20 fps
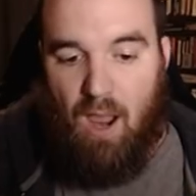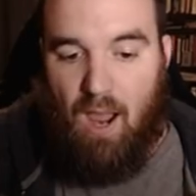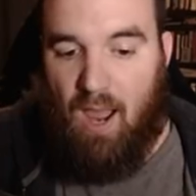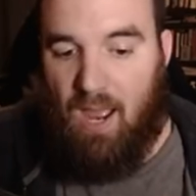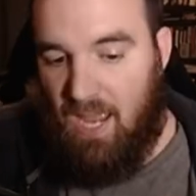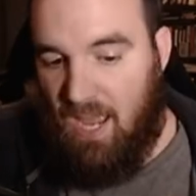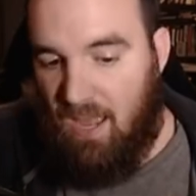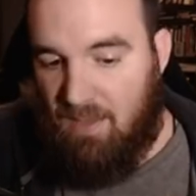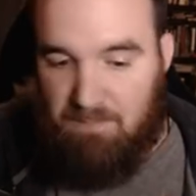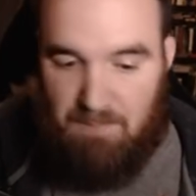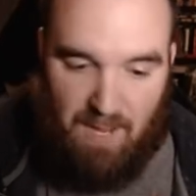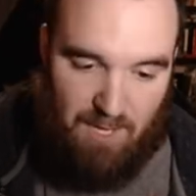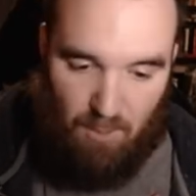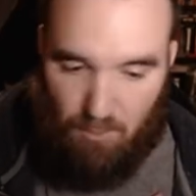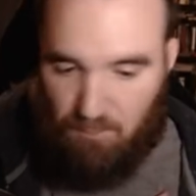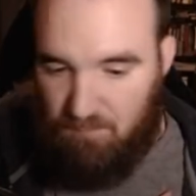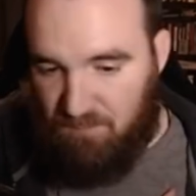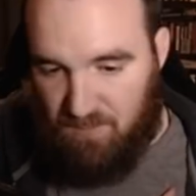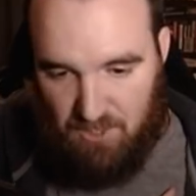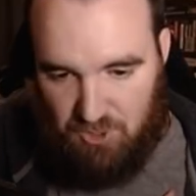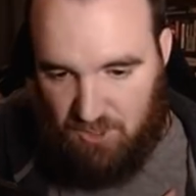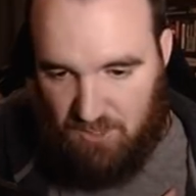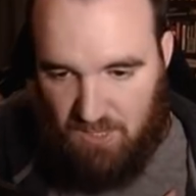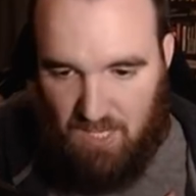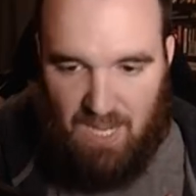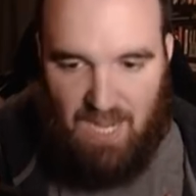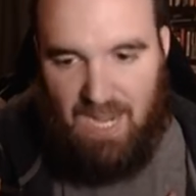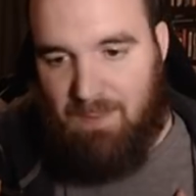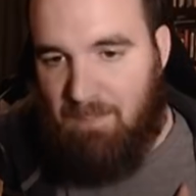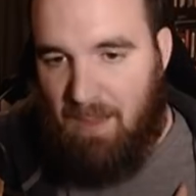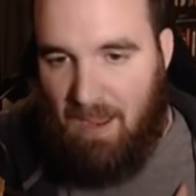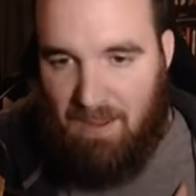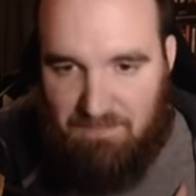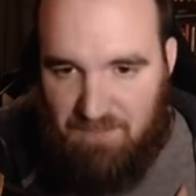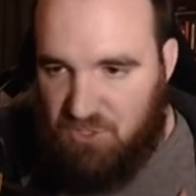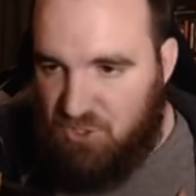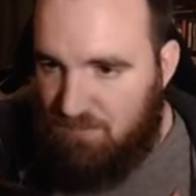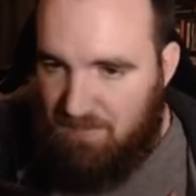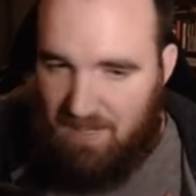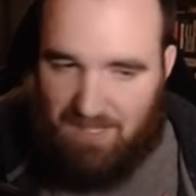I have have my own vision, and my vision